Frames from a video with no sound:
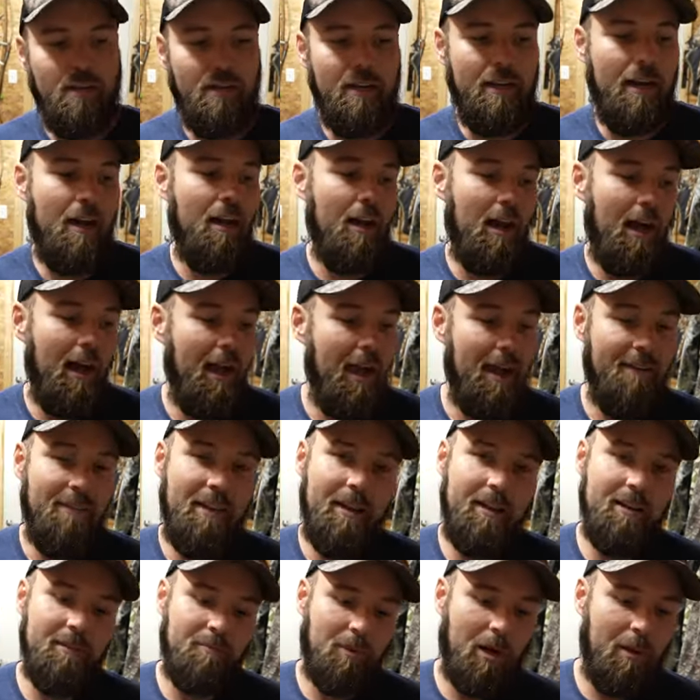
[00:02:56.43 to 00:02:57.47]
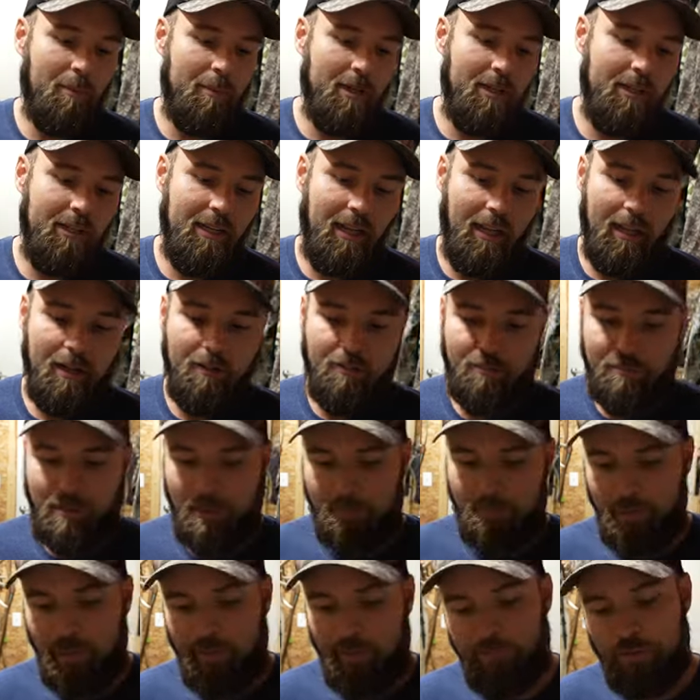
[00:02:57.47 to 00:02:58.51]
And I, I, have that problem in Indiana from
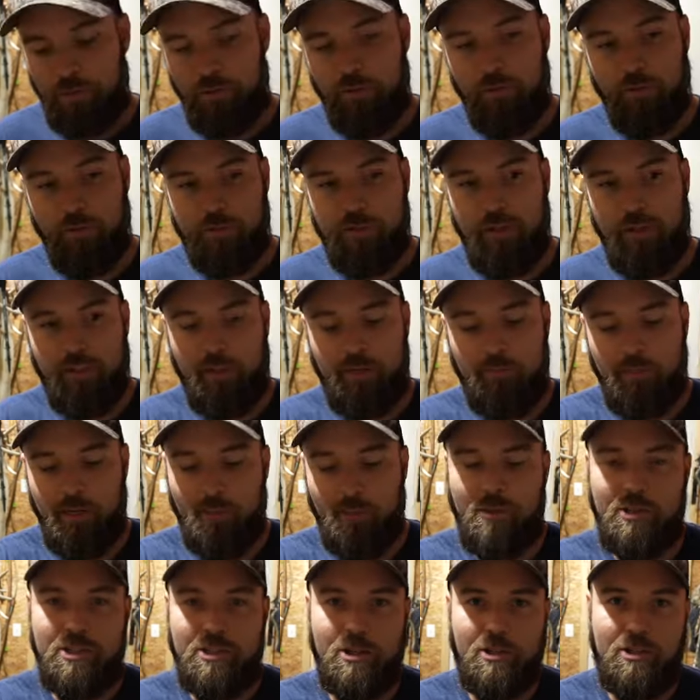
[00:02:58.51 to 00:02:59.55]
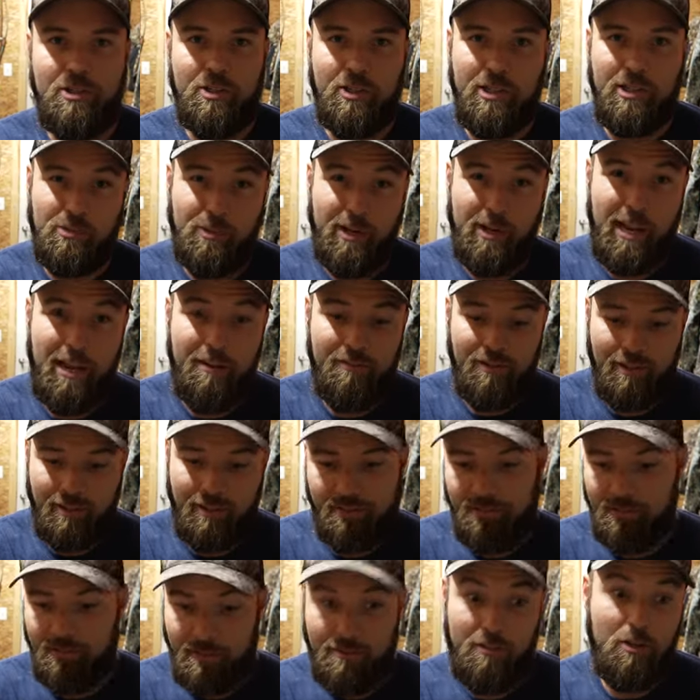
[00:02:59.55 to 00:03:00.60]
time to time too with like the big mature trees we have like
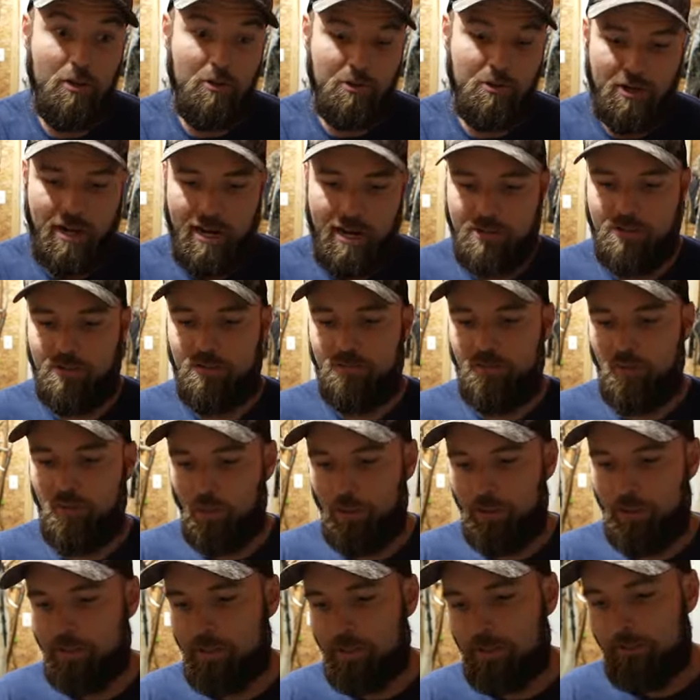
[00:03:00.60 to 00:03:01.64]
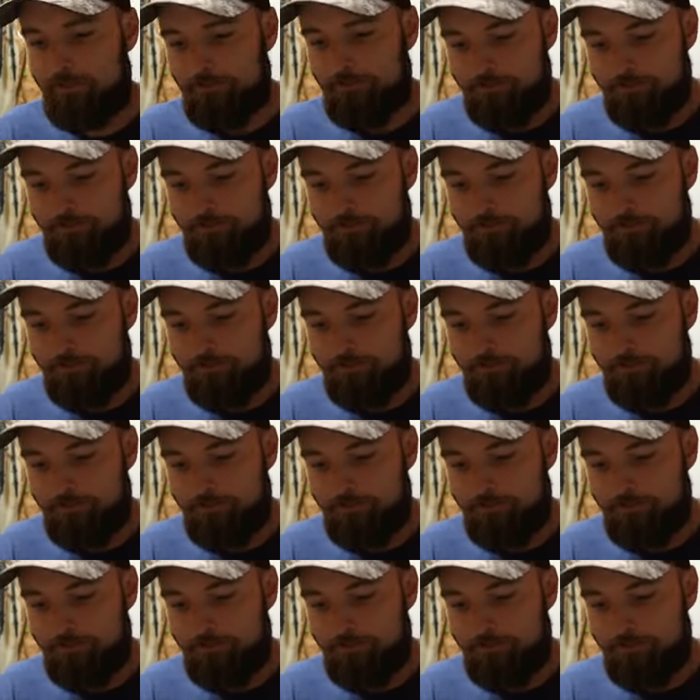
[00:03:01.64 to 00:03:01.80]
in the Hoosier National Forest.